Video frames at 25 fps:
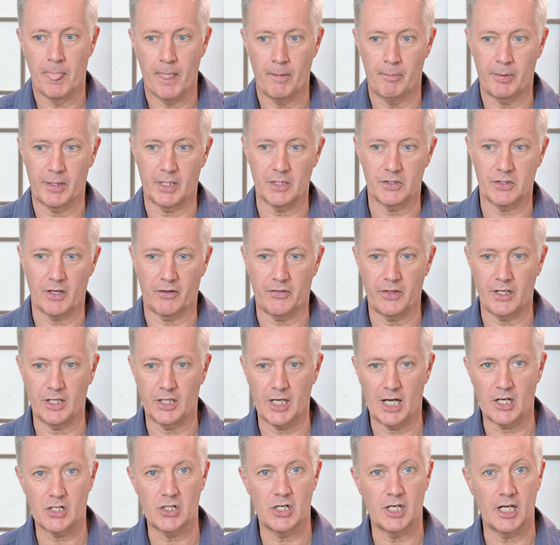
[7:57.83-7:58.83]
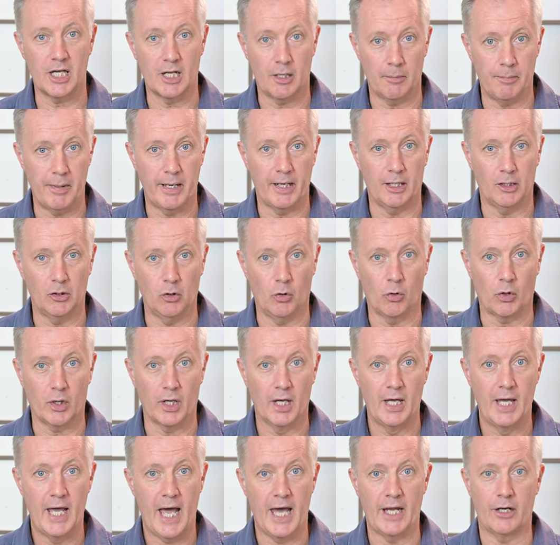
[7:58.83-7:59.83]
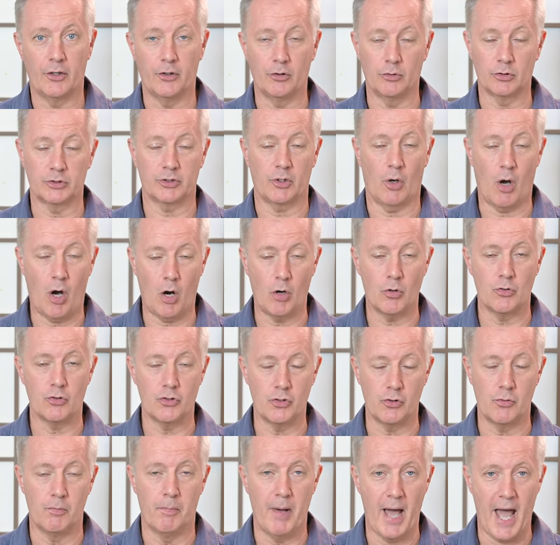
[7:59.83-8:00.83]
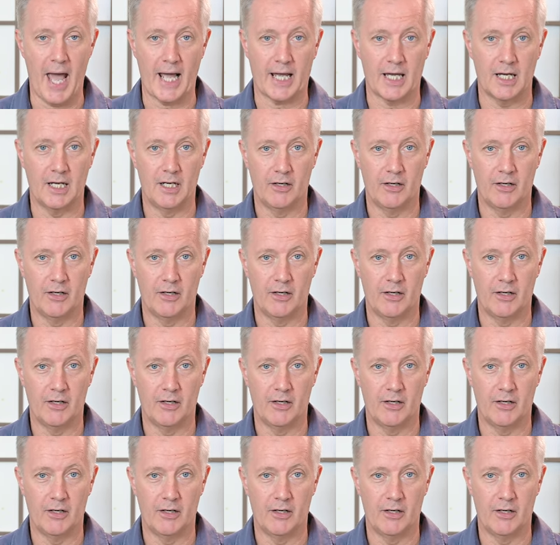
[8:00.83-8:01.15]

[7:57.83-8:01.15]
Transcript: because I think you actually get a better look, and it also holds you back